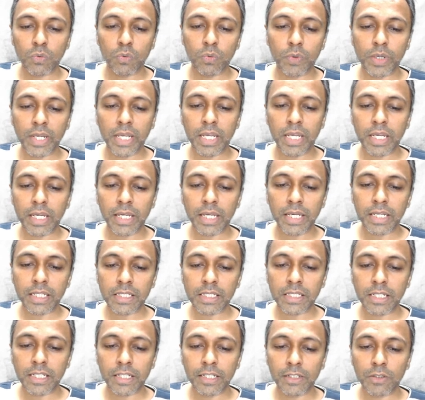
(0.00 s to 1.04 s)

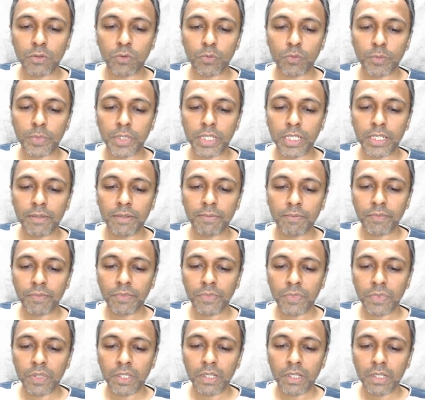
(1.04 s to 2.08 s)
2ax into b.
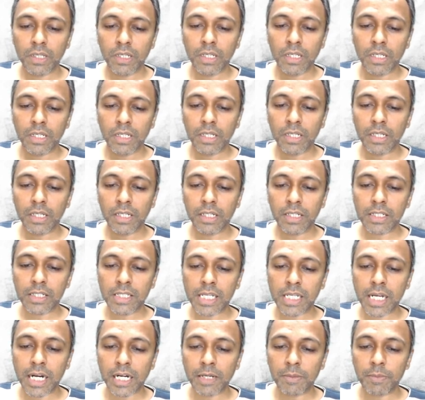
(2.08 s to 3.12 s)
Let
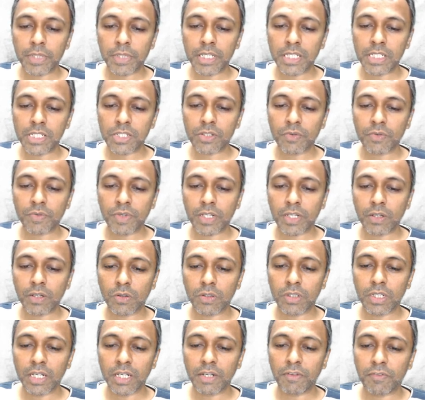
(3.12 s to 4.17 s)
us add b
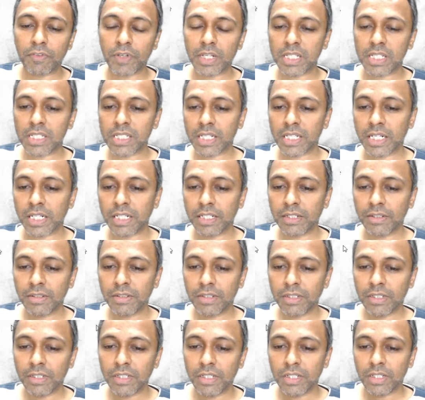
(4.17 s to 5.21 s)
square on the left hand side,
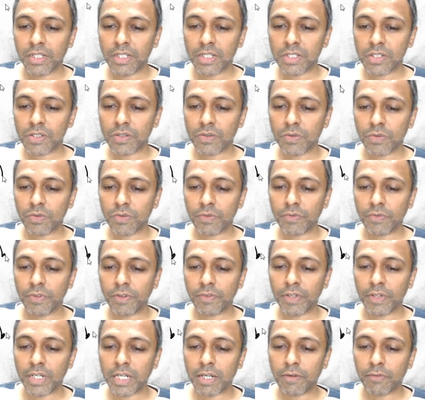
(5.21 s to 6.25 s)
so
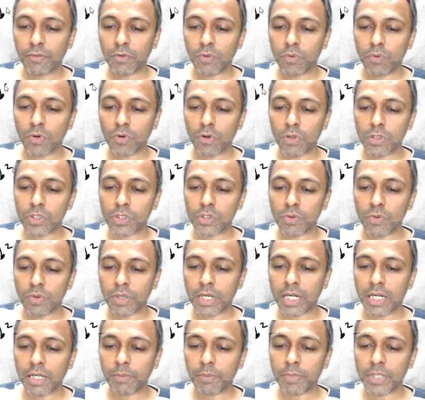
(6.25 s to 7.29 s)
we will have to
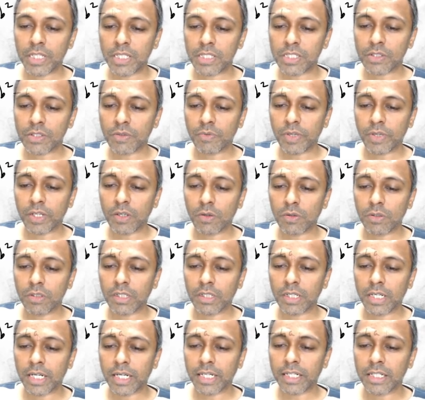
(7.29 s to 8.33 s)
also add b square
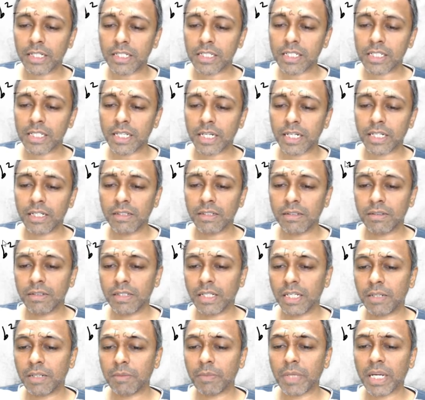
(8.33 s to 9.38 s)
on the right hand side,
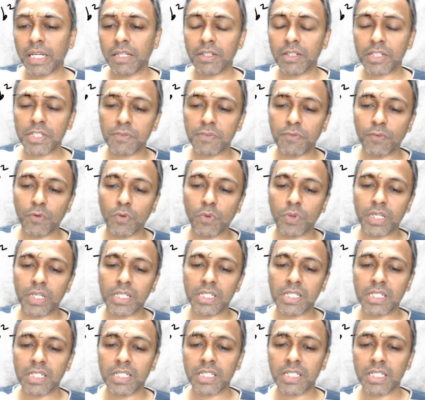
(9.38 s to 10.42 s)
and minus
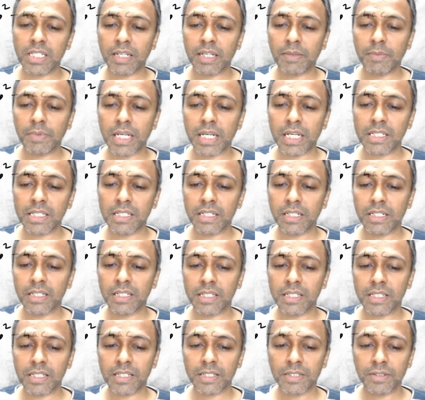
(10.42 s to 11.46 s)
4ac is kept as
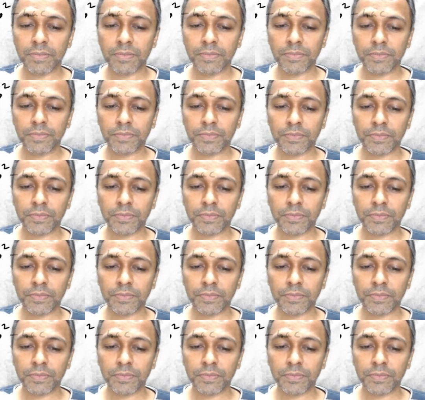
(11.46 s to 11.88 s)
it is.